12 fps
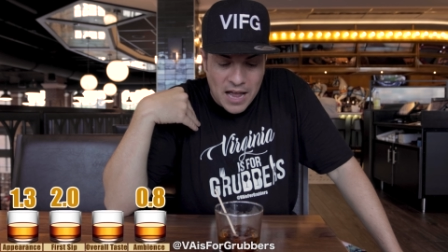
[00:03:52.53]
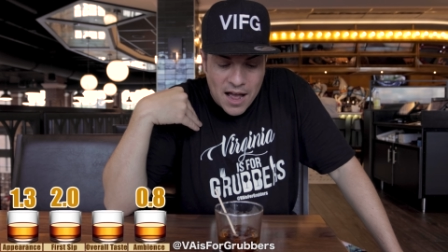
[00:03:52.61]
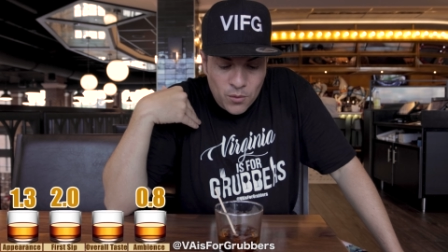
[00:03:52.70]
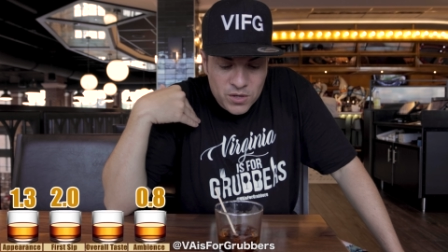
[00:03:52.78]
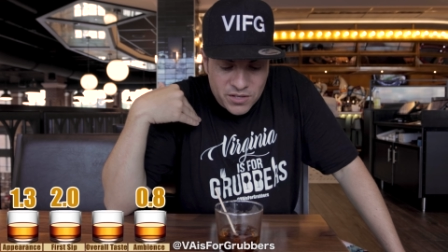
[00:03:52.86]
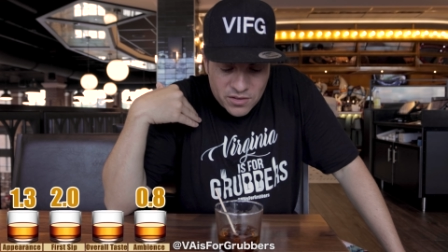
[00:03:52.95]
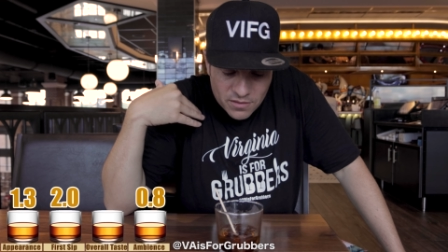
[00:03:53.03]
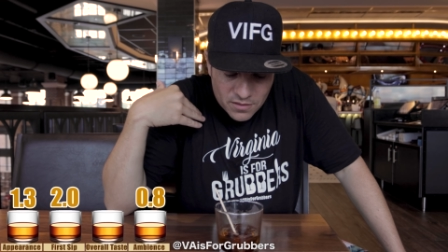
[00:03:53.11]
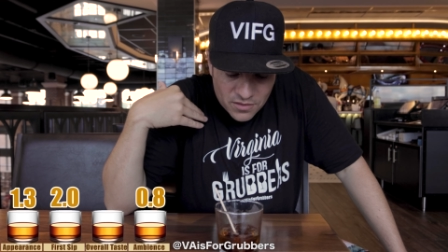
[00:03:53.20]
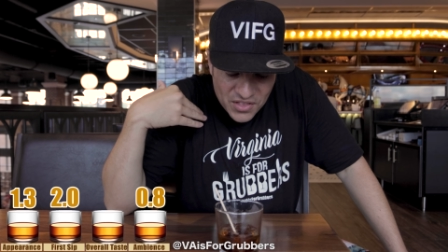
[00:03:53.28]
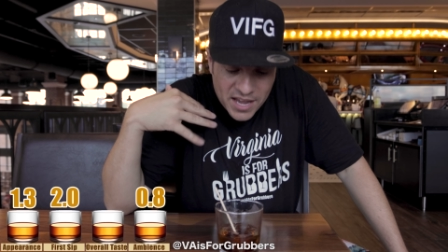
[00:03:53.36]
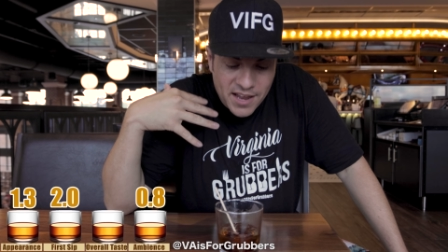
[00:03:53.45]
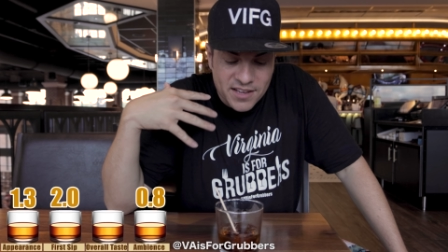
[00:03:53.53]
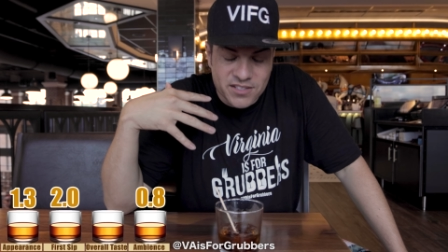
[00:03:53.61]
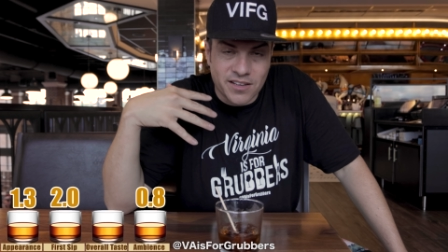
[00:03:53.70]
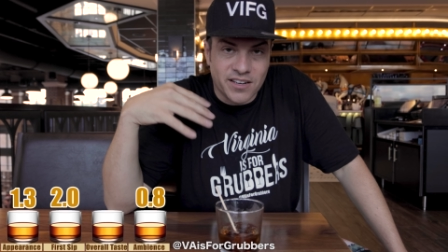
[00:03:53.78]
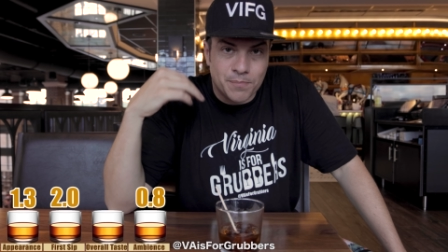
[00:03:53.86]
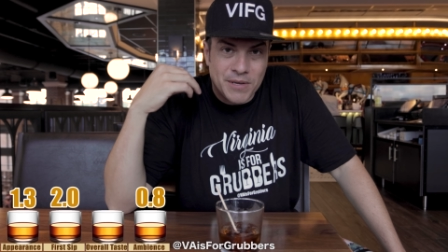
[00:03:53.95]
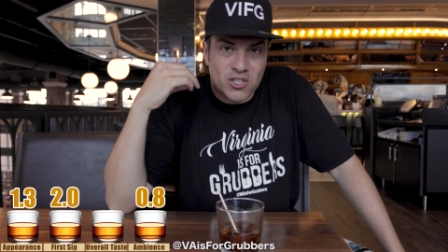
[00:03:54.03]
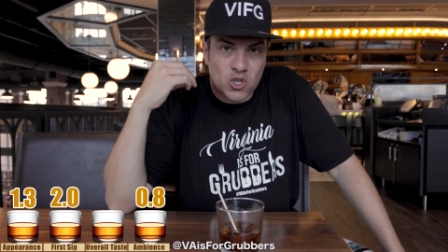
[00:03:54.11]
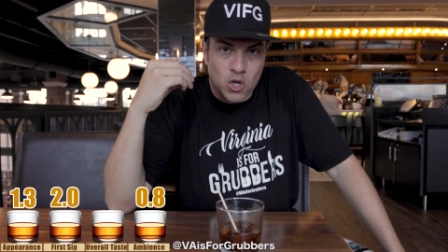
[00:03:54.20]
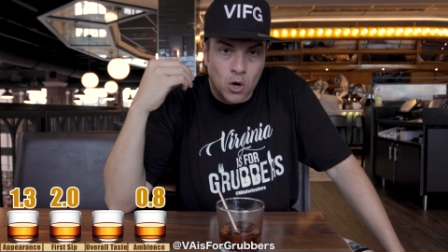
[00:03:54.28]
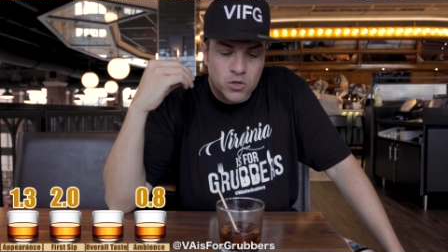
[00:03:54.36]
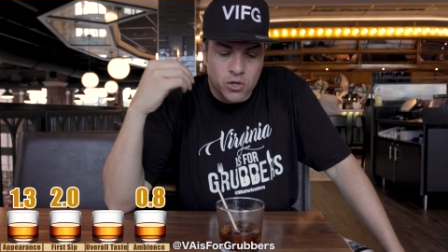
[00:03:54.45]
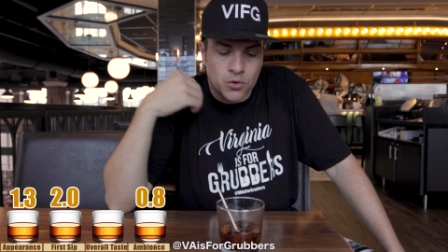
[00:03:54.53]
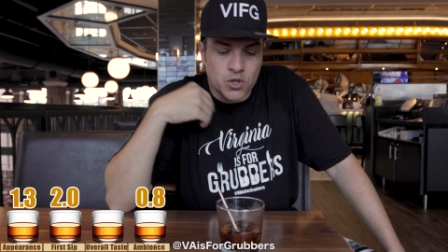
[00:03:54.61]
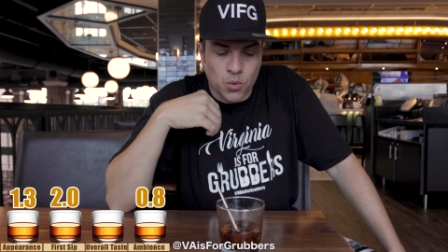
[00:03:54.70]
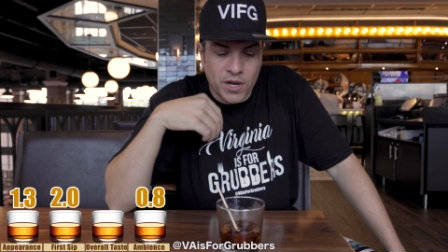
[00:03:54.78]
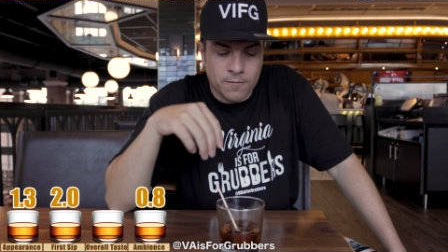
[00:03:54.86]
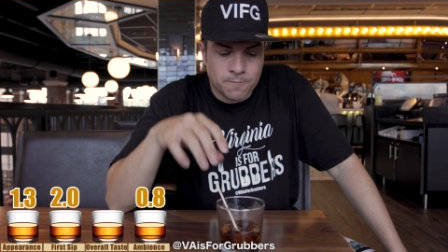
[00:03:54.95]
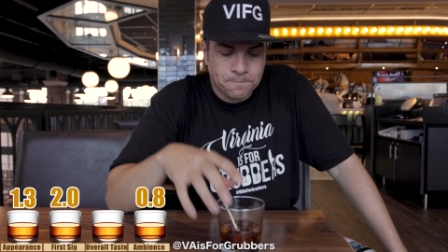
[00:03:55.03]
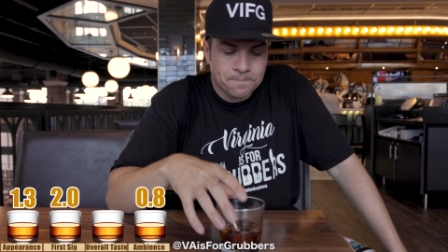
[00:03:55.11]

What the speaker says: was thinking it's gonna be so sweet.